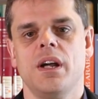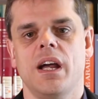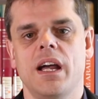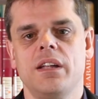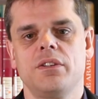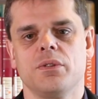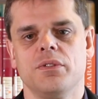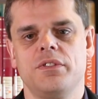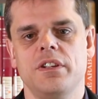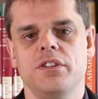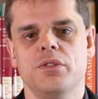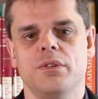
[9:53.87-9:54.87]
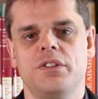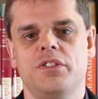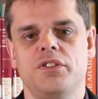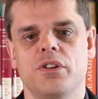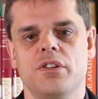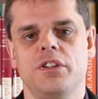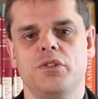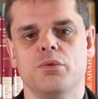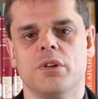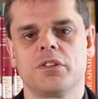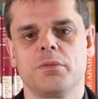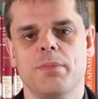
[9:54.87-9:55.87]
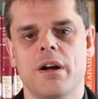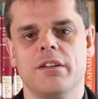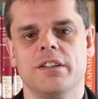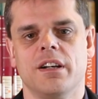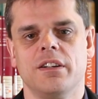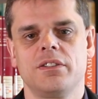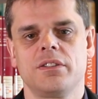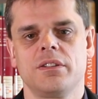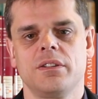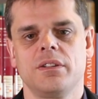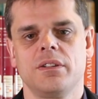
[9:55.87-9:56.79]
and continue its journey towards paradise.